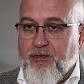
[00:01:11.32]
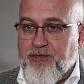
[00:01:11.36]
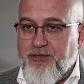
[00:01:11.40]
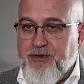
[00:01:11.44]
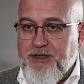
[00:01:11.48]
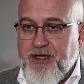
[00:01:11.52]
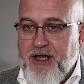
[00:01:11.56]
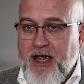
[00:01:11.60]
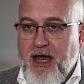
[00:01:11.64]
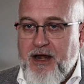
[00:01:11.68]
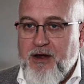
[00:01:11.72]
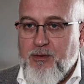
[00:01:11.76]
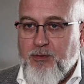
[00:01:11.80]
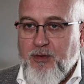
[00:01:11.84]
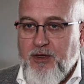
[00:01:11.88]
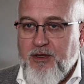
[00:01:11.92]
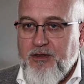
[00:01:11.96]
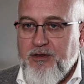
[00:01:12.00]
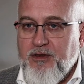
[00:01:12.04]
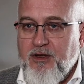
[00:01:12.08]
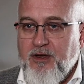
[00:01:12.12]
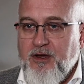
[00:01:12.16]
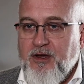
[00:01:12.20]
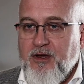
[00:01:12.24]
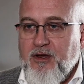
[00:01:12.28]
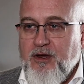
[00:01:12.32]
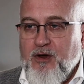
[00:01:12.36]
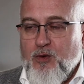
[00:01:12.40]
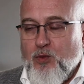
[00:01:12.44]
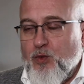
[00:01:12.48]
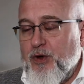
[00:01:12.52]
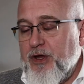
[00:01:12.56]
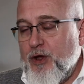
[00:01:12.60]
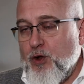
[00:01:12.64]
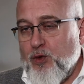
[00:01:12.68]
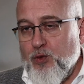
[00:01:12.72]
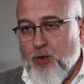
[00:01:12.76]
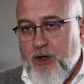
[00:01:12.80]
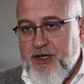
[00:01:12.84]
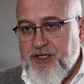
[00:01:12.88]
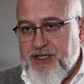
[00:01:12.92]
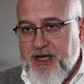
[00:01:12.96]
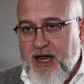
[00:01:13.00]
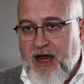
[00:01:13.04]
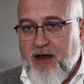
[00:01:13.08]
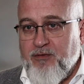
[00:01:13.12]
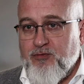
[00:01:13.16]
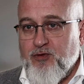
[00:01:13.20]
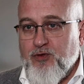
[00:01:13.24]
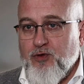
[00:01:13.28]
of the animal, we always
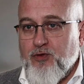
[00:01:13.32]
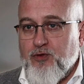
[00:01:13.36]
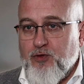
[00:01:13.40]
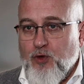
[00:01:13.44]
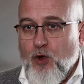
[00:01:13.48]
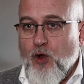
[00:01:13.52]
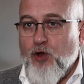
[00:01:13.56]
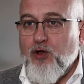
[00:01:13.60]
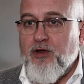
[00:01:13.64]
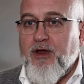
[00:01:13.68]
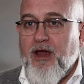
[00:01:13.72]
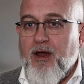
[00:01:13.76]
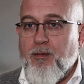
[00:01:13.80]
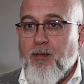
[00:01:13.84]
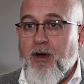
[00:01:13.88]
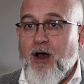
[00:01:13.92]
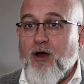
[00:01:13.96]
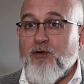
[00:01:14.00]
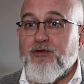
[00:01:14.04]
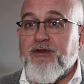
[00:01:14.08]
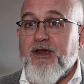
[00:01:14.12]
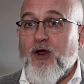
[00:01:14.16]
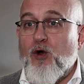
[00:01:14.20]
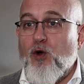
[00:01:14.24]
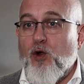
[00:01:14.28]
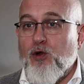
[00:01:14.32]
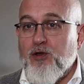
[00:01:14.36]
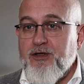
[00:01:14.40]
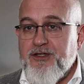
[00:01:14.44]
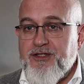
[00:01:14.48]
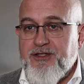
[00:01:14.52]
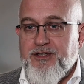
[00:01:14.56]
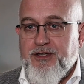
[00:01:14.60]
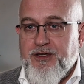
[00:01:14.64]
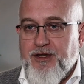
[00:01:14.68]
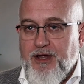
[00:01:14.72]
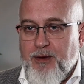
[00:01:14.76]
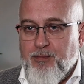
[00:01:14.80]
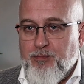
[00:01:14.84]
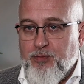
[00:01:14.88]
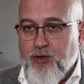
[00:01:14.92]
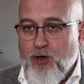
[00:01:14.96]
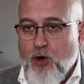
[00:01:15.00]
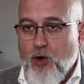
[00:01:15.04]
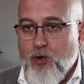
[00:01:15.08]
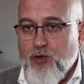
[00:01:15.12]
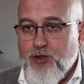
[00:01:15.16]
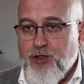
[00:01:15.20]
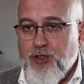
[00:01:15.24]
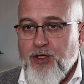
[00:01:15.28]
have to talk about a holistic
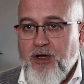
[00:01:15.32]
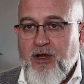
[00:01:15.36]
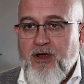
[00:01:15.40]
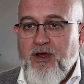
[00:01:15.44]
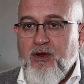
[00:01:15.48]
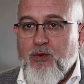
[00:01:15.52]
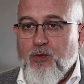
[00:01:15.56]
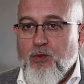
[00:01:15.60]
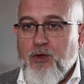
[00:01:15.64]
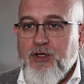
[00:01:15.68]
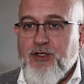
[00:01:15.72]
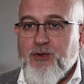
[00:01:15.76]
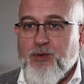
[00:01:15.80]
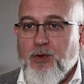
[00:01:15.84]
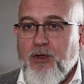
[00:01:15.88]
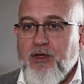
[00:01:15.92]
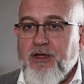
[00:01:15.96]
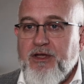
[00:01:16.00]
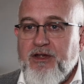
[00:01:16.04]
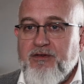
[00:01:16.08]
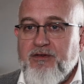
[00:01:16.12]
approach which will